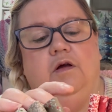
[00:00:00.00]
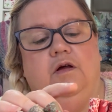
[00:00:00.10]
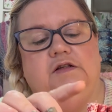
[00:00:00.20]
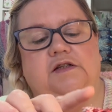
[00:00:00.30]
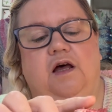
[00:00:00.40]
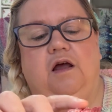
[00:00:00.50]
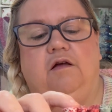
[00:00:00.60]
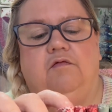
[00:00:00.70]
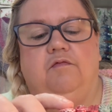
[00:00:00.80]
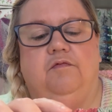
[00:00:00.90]

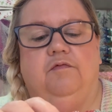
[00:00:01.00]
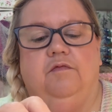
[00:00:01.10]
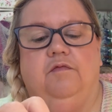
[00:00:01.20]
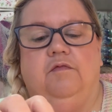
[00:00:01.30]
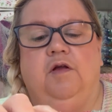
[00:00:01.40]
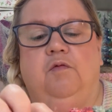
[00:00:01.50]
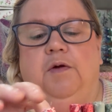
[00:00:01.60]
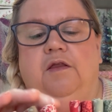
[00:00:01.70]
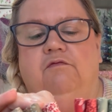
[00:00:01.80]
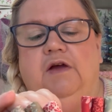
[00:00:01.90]
So it will
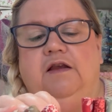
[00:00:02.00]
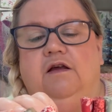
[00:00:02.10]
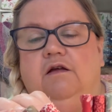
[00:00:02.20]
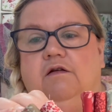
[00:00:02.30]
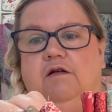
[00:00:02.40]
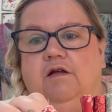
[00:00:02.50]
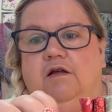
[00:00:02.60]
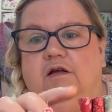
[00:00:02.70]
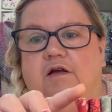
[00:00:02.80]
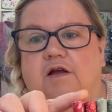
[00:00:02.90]
be the redder
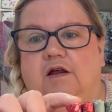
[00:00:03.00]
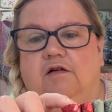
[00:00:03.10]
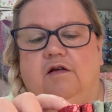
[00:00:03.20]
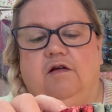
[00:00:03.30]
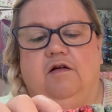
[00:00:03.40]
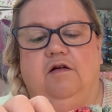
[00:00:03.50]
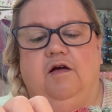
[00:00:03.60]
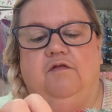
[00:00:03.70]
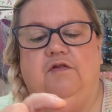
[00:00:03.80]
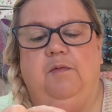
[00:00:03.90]

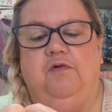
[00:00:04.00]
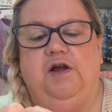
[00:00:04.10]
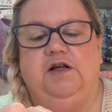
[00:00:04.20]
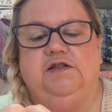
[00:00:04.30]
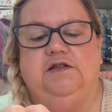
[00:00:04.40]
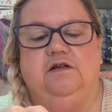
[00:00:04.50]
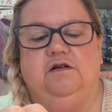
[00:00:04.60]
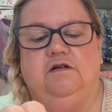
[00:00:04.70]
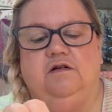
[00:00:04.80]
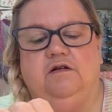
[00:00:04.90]
fabrics.
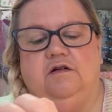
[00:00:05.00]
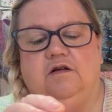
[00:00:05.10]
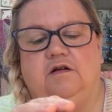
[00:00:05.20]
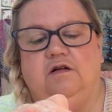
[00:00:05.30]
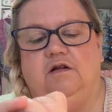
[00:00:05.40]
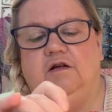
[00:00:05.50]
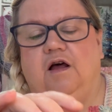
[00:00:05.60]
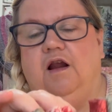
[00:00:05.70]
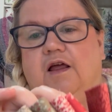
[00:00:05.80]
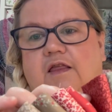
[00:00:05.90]

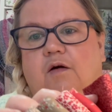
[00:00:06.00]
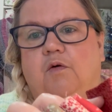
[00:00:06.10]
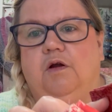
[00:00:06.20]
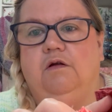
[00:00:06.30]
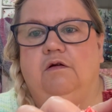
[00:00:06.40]
I like that one.